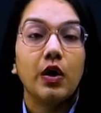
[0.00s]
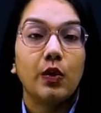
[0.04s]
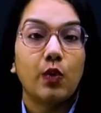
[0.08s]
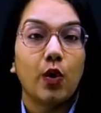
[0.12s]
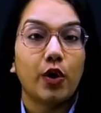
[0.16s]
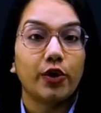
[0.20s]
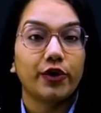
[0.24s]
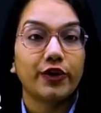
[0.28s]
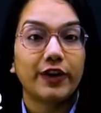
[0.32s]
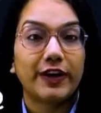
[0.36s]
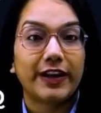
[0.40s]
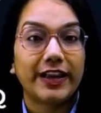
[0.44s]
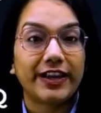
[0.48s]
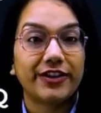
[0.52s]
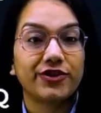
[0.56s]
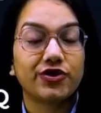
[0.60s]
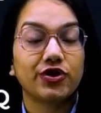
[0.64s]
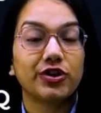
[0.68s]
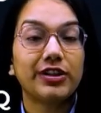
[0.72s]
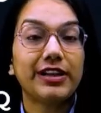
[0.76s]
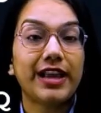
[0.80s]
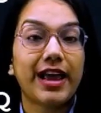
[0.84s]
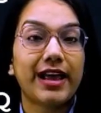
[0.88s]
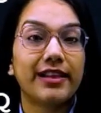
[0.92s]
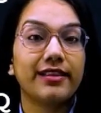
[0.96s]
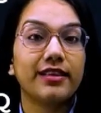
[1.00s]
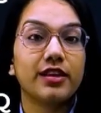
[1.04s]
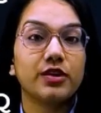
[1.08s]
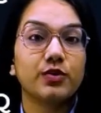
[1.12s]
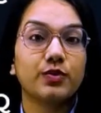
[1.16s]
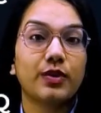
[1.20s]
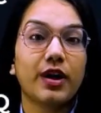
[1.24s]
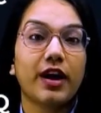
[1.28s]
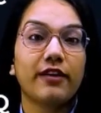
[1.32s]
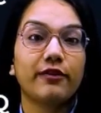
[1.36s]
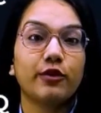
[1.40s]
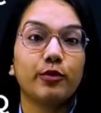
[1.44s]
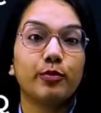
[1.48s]
quadrilateral, and thus
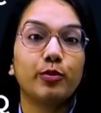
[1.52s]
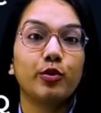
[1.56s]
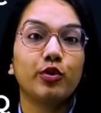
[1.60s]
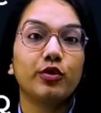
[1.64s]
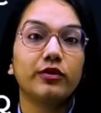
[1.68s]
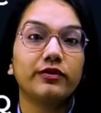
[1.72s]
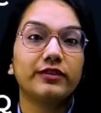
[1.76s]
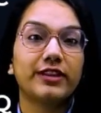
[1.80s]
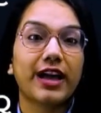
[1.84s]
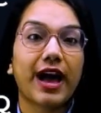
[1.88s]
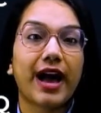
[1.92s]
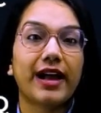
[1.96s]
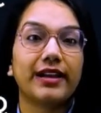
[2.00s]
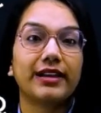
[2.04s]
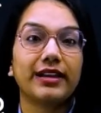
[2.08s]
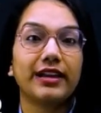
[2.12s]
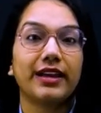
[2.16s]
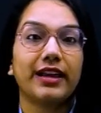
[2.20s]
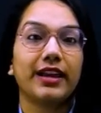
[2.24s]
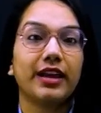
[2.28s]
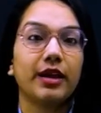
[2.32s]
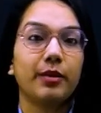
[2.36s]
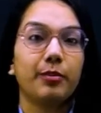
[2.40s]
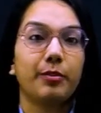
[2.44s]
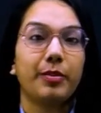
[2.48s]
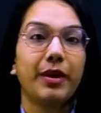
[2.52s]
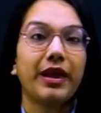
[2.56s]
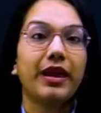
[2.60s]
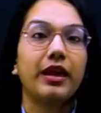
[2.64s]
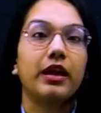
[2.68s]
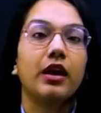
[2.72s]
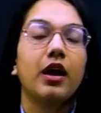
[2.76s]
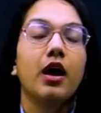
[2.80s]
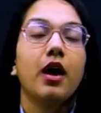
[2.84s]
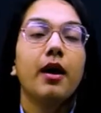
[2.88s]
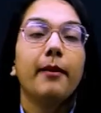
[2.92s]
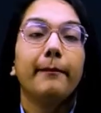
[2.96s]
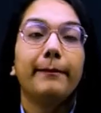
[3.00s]
we have to prove that
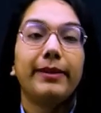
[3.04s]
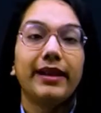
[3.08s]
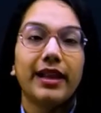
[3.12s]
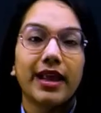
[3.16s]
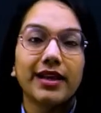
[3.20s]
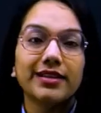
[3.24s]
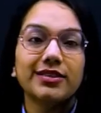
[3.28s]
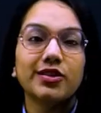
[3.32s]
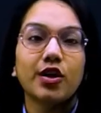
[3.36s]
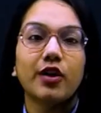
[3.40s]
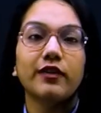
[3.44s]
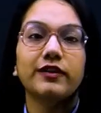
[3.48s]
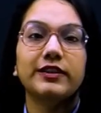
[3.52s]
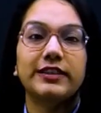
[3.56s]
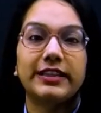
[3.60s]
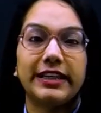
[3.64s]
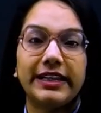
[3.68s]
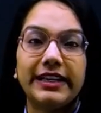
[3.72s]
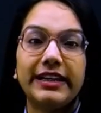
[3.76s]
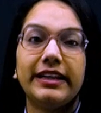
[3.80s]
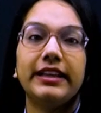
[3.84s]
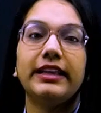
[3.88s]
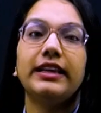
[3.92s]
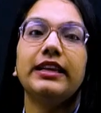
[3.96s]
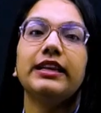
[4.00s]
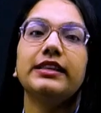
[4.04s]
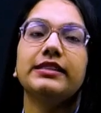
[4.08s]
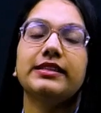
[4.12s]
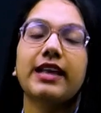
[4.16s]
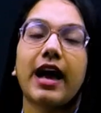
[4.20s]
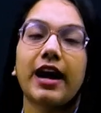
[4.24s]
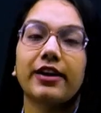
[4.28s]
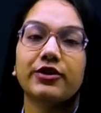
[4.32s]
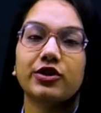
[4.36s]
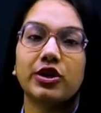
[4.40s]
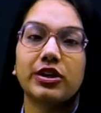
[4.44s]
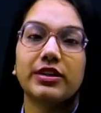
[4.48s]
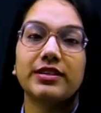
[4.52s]
AB plus of CD is
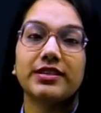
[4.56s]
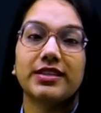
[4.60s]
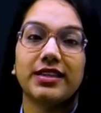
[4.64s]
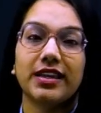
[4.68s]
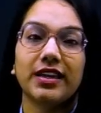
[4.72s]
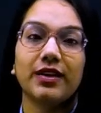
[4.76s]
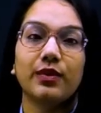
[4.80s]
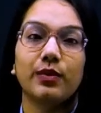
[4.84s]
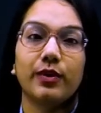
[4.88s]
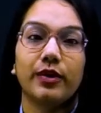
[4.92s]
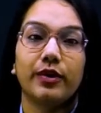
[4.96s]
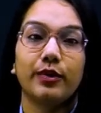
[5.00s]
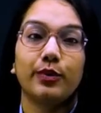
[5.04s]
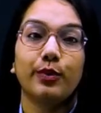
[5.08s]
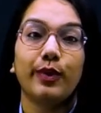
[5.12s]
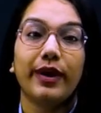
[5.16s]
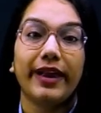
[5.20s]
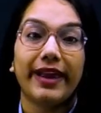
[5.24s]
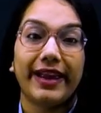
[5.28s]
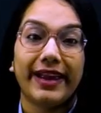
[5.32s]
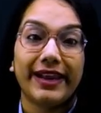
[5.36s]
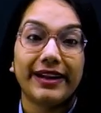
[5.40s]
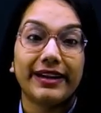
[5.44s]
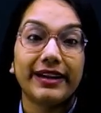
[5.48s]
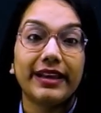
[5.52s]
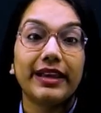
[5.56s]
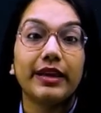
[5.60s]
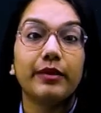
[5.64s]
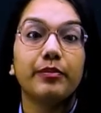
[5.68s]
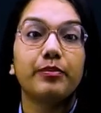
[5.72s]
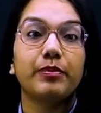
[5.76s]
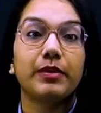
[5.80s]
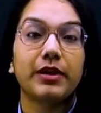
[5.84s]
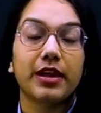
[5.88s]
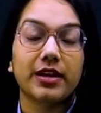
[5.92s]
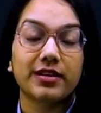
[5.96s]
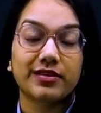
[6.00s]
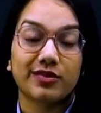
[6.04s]
actually equal to
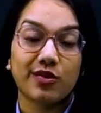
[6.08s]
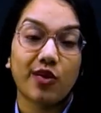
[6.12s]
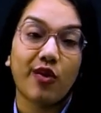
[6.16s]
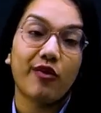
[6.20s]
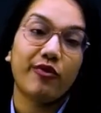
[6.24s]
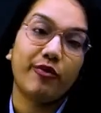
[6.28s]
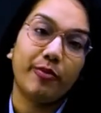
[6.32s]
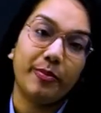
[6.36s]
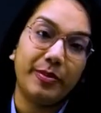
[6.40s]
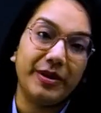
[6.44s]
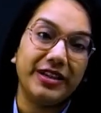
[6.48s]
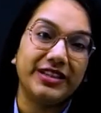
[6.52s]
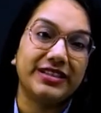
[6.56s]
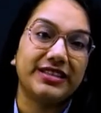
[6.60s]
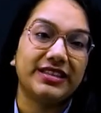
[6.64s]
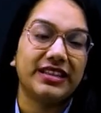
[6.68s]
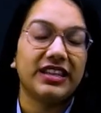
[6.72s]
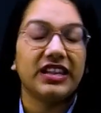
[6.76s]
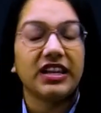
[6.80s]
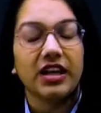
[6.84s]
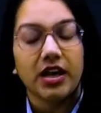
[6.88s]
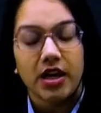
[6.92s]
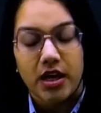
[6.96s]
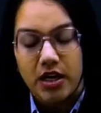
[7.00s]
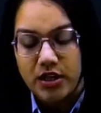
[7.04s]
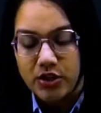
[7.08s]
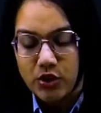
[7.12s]
AD plus of BC.